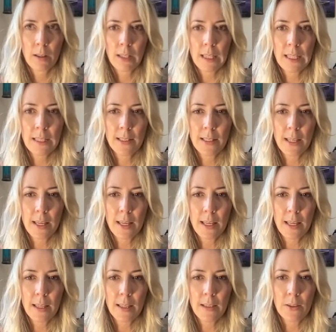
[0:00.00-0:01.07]
these
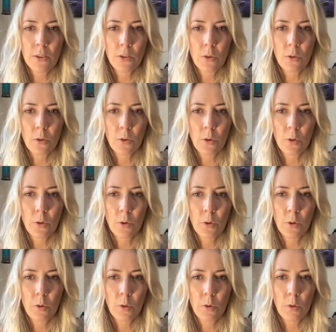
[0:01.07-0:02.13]
seeds,
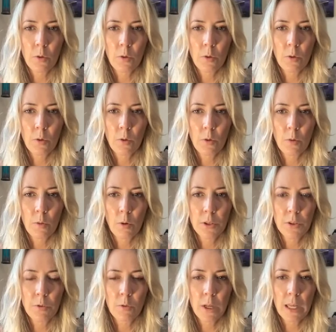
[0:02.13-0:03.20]
or
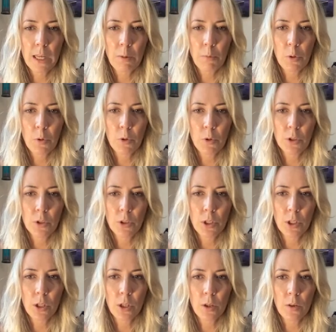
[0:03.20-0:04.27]
what's really important
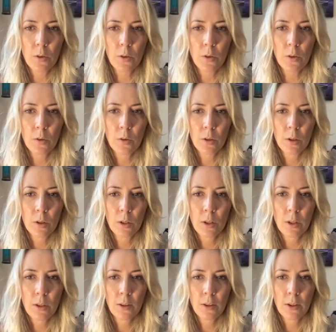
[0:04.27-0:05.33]
to you
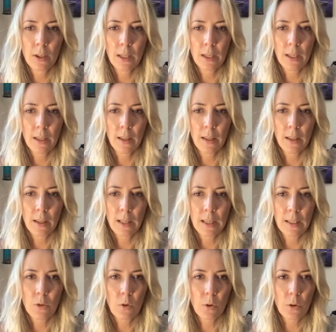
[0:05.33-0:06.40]

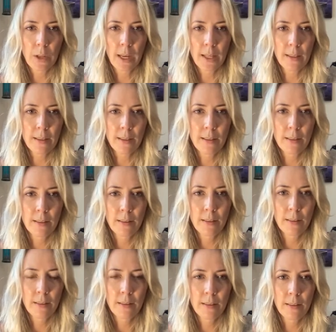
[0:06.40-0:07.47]
is all that's
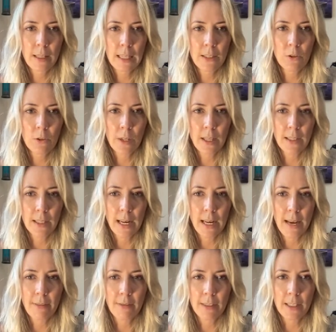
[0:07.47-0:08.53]

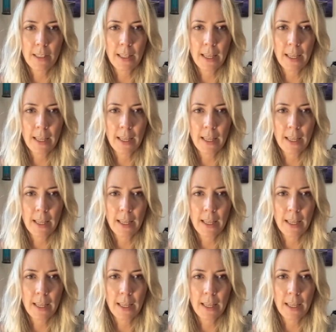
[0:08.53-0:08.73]
left.